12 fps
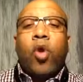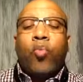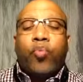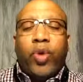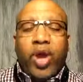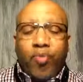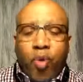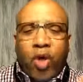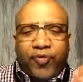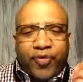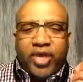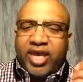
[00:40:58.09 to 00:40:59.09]
We
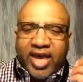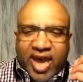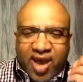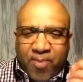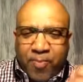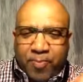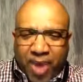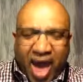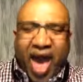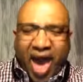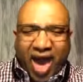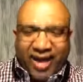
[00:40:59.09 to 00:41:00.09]
want the
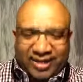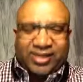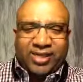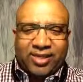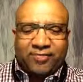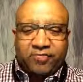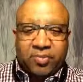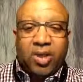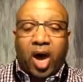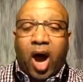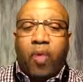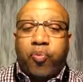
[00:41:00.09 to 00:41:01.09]
impact
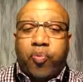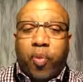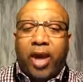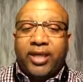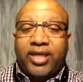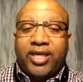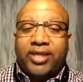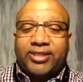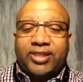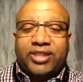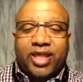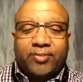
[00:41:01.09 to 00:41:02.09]
of what he
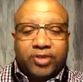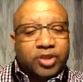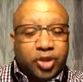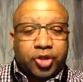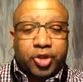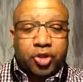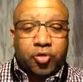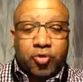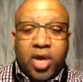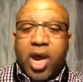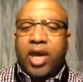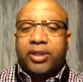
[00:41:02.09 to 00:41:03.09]
has attempted to
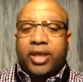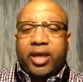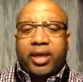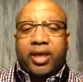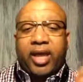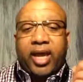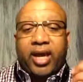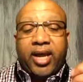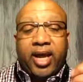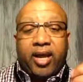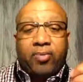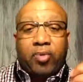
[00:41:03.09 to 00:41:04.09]
do to hit
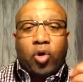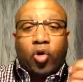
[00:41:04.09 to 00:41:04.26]
him